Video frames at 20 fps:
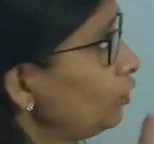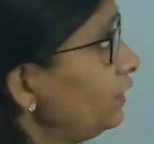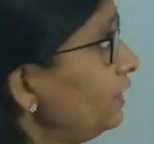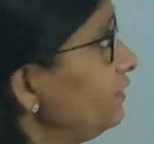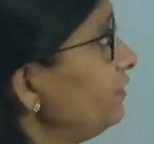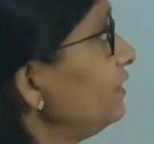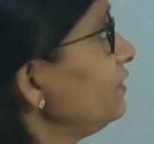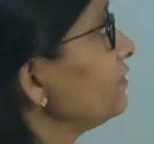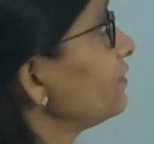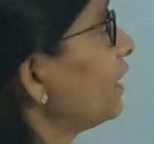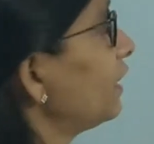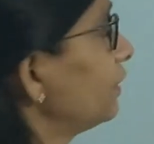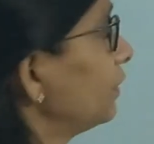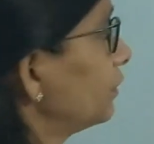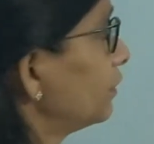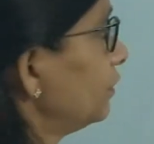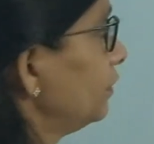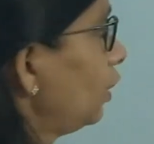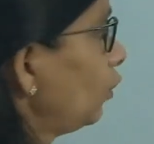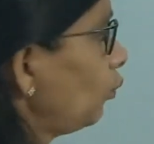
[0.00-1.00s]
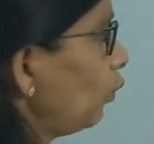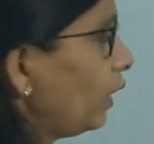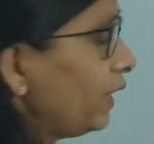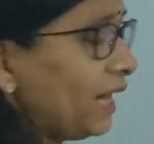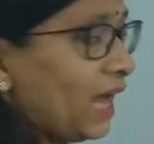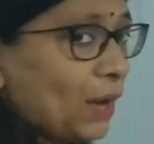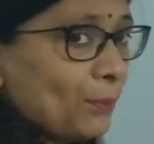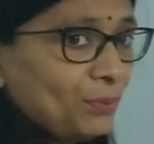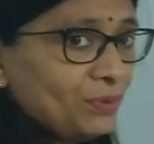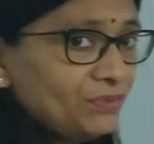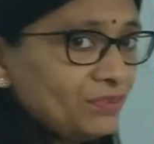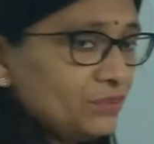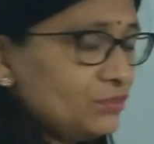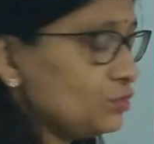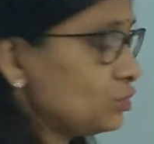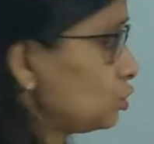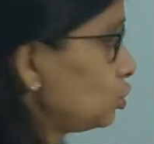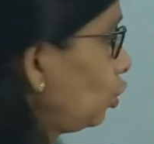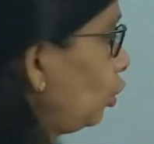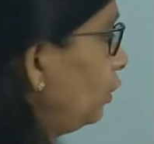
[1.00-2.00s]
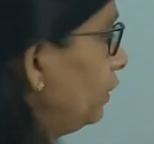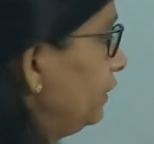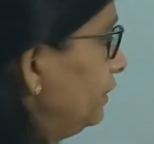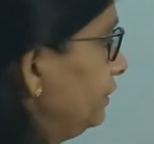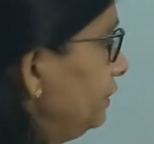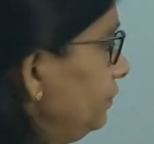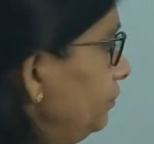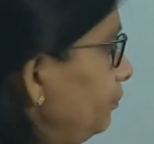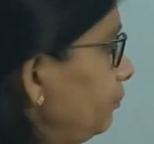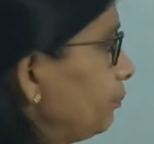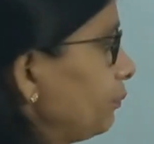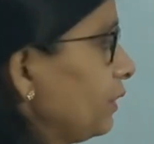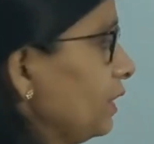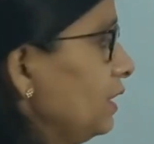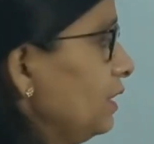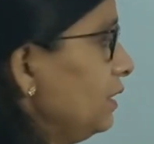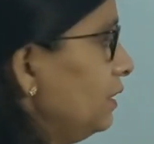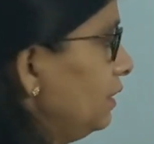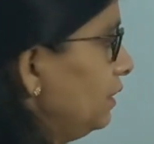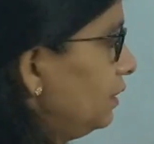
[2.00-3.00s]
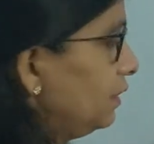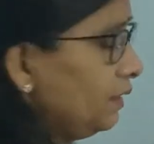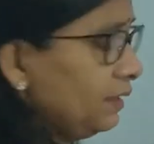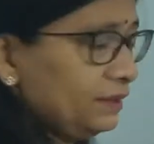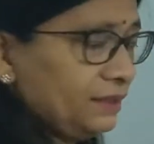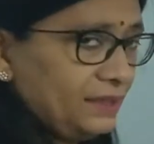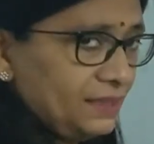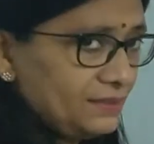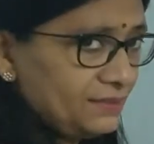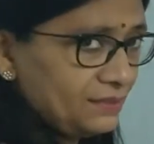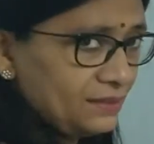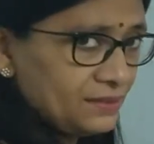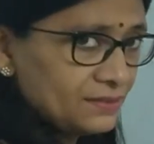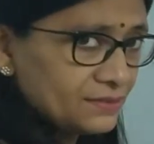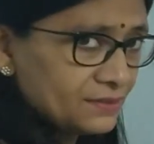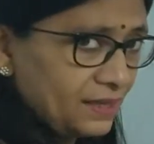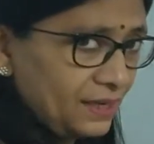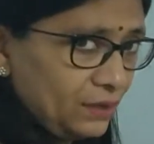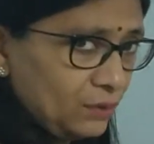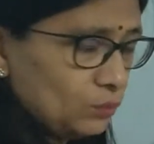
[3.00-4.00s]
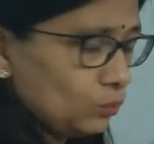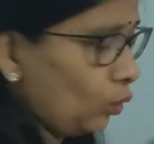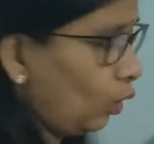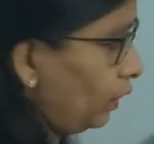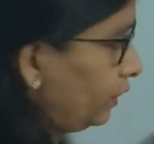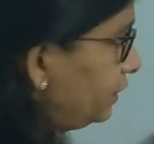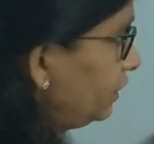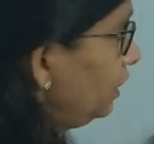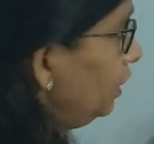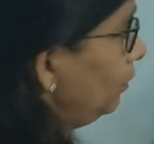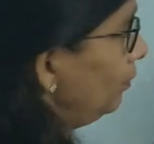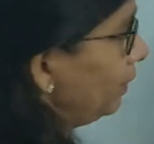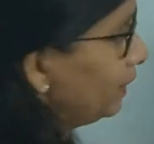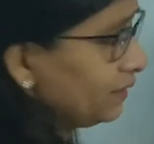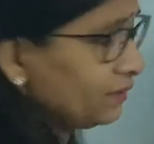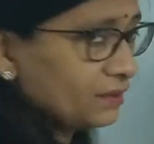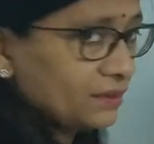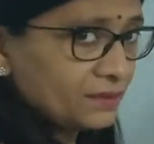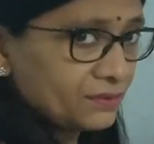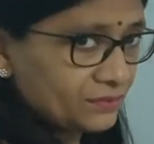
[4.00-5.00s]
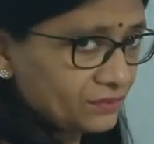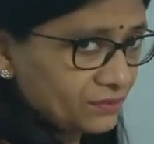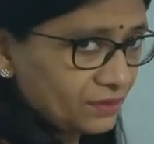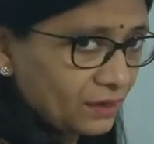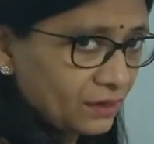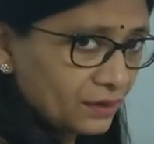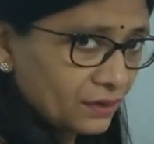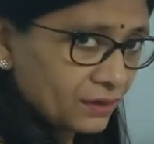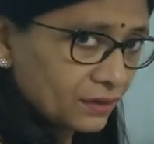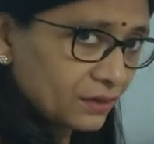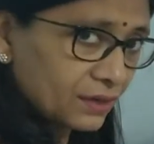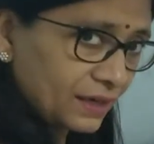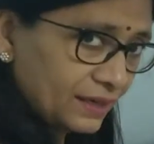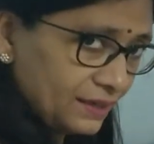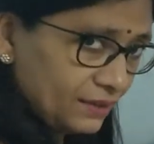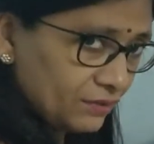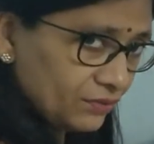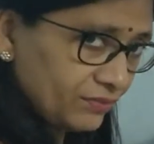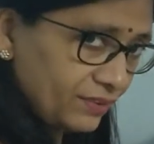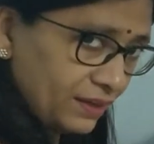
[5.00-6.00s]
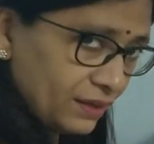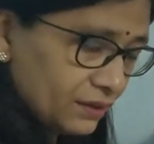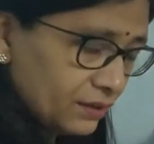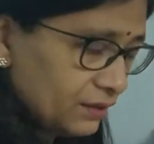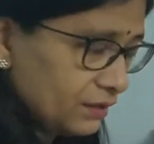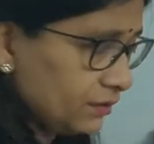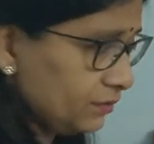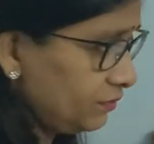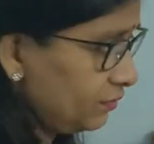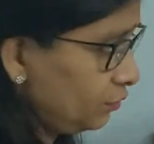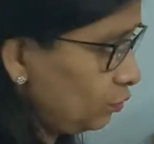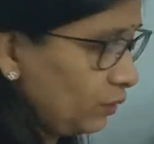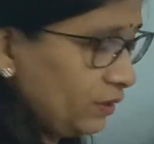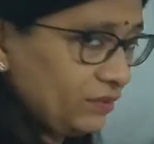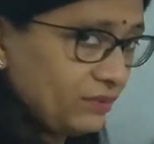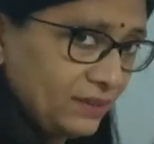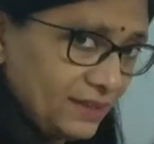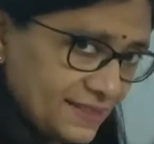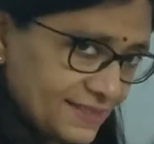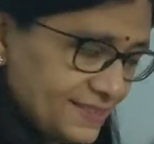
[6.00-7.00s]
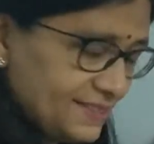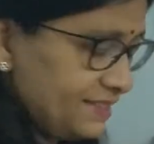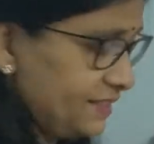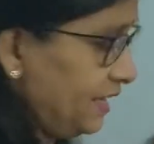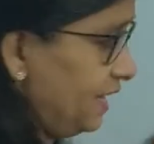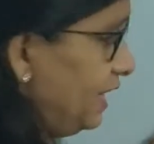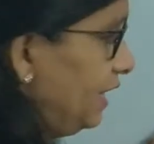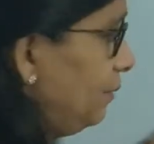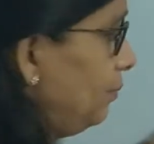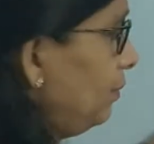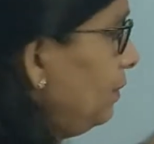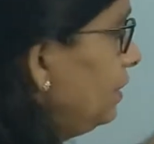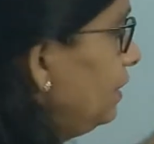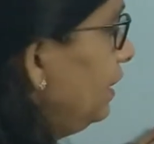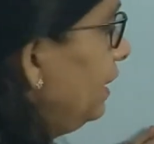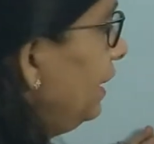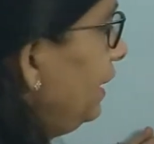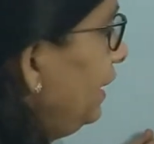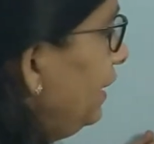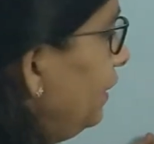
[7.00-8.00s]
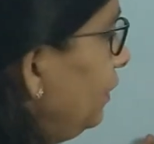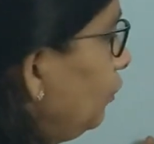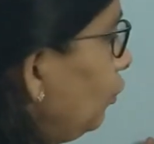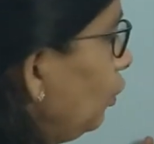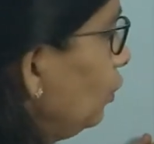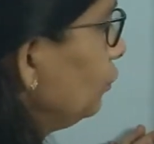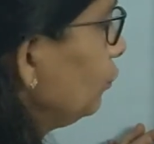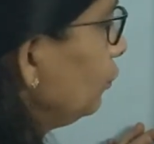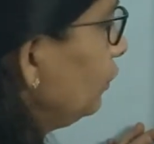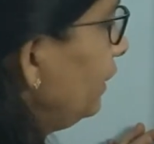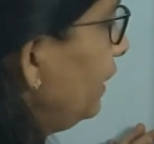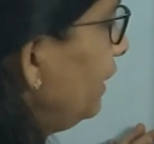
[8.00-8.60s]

this is runner. Now what happens in stolon? This is in water, but situation is same. Here also there